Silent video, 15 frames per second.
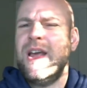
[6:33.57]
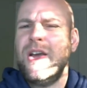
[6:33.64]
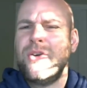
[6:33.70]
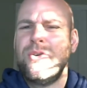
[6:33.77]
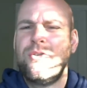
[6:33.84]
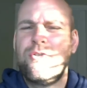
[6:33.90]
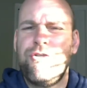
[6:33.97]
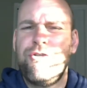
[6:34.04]

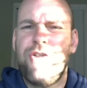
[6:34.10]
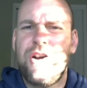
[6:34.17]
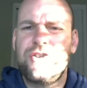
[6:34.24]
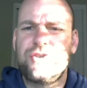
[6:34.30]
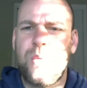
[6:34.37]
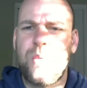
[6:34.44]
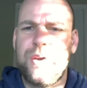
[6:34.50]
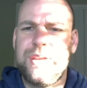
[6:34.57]
could
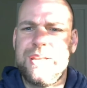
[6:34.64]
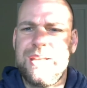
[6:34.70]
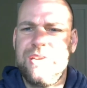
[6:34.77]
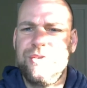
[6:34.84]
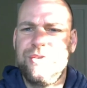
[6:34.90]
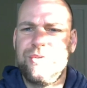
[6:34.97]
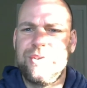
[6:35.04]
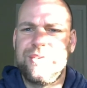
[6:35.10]
crush one in
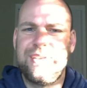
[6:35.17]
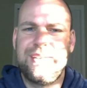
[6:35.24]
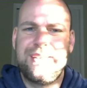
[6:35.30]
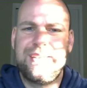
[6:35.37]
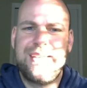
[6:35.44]
interest and